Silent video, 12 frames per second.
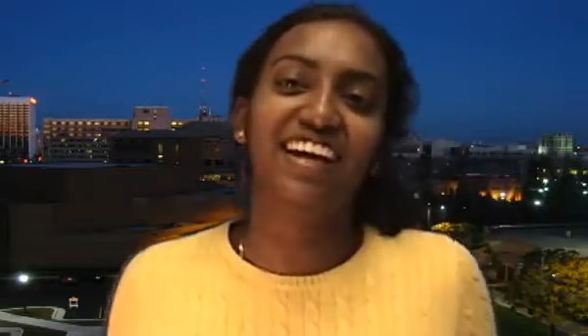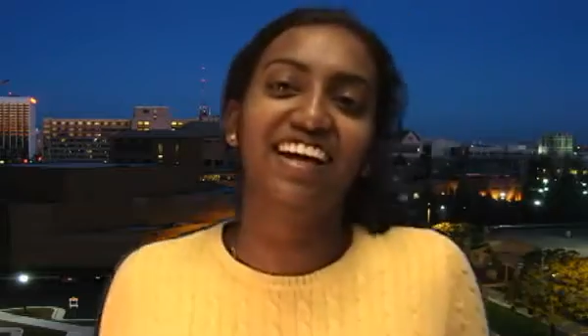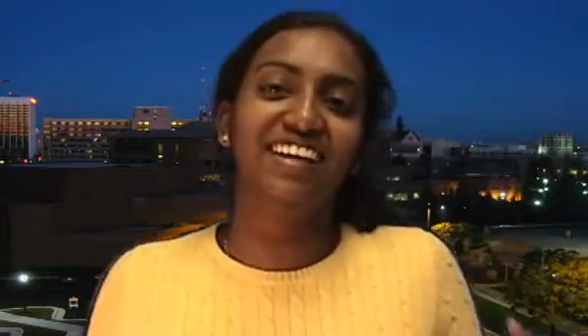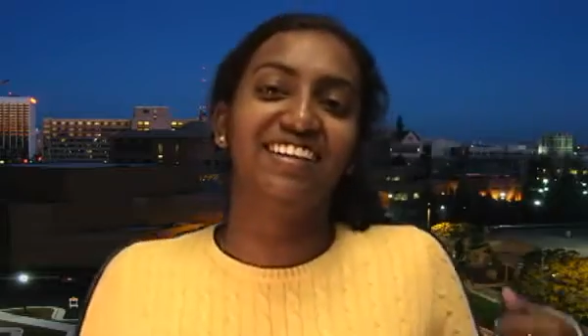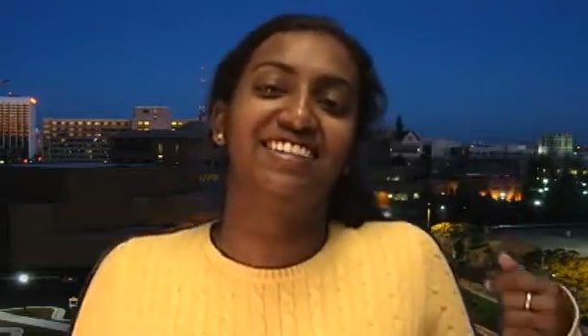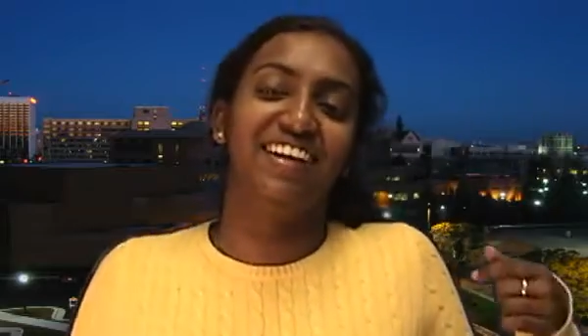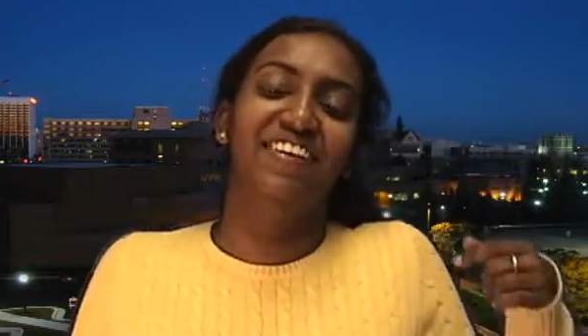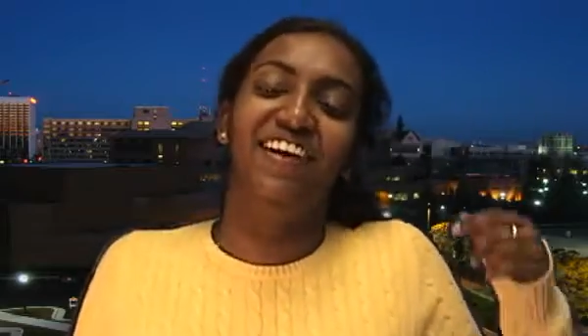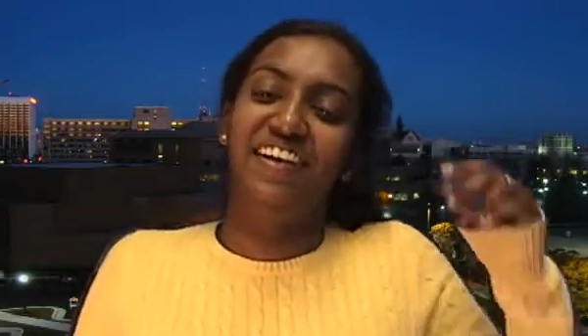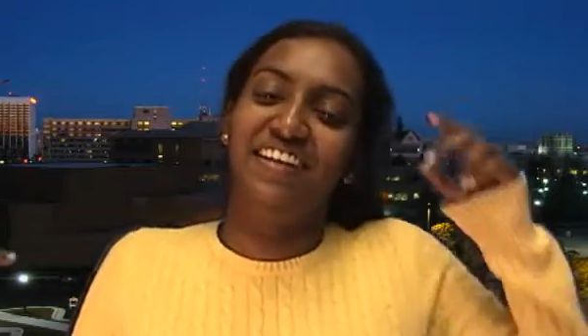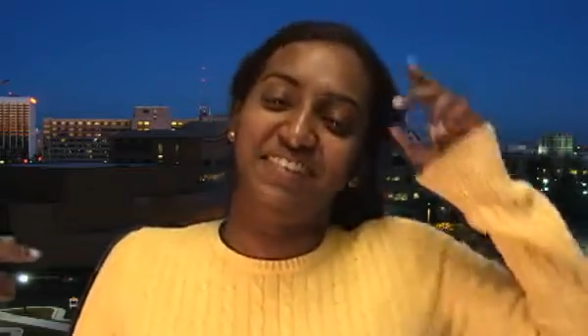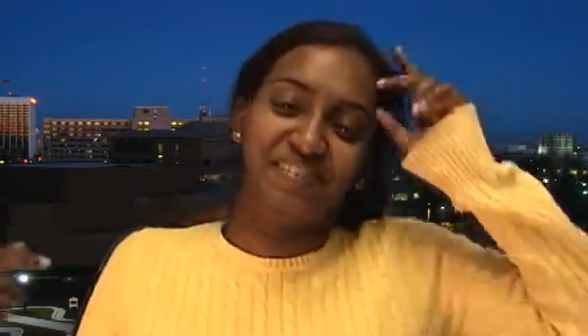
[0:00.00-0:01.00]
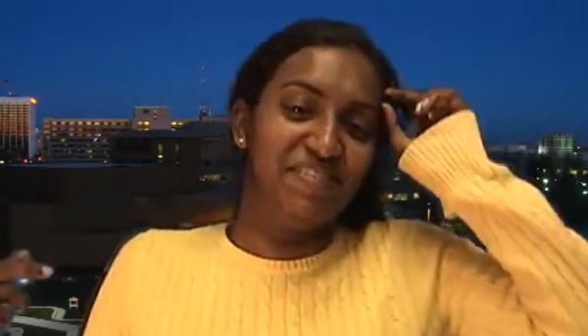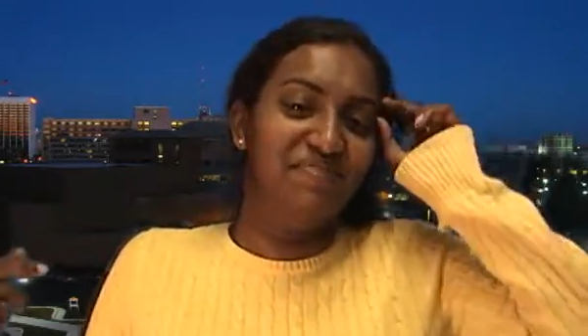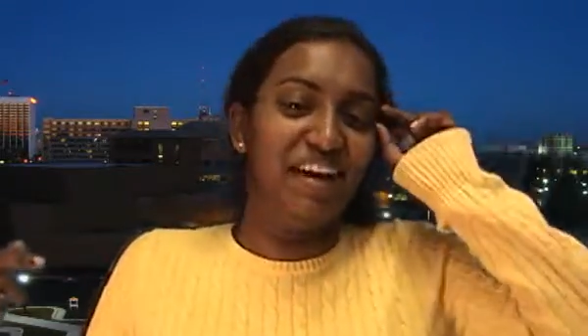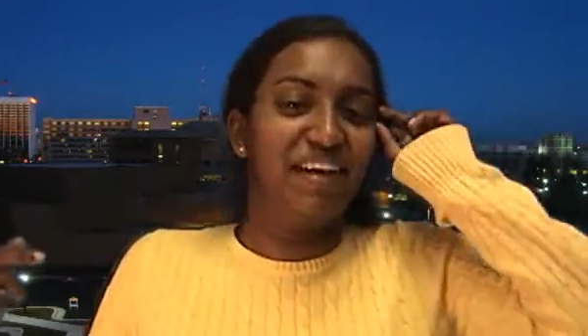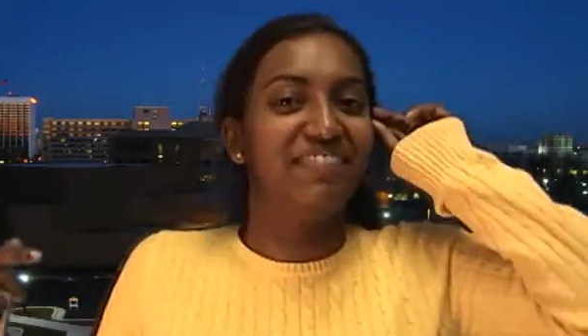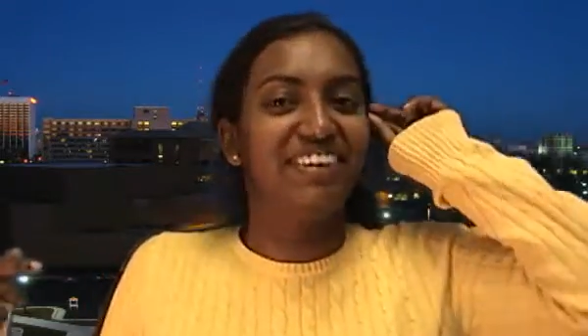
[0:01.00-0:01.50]
figures have always been
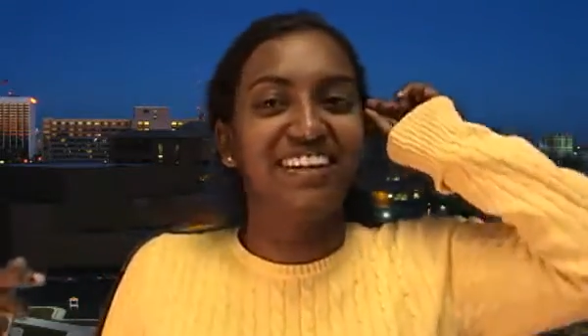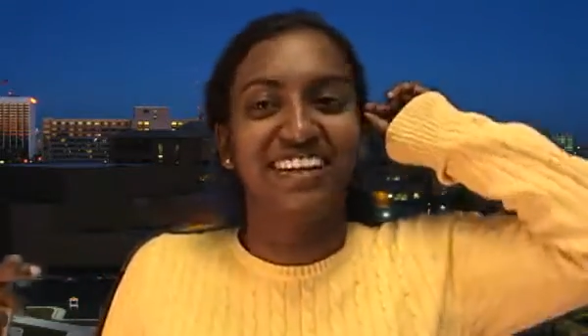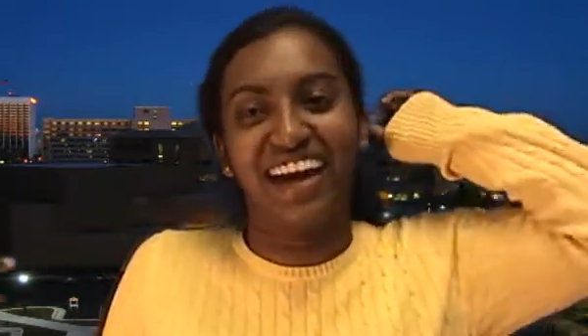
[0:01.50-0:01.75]
popular